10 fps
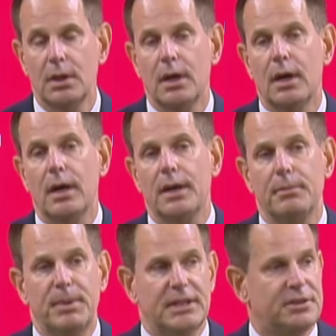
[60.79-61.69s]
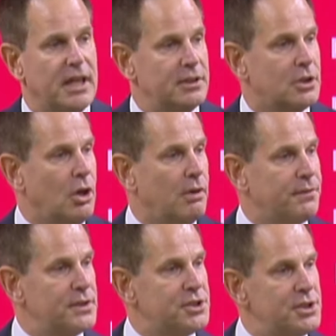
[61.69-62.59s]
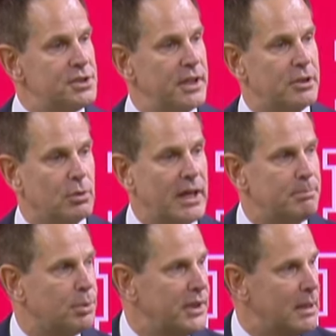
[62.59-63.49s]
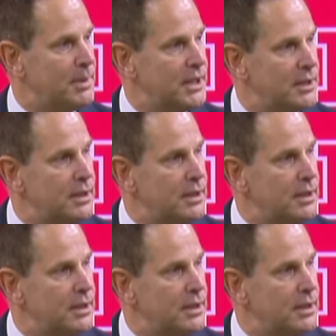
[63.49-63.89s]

The Big Ten Conference is a great preeminent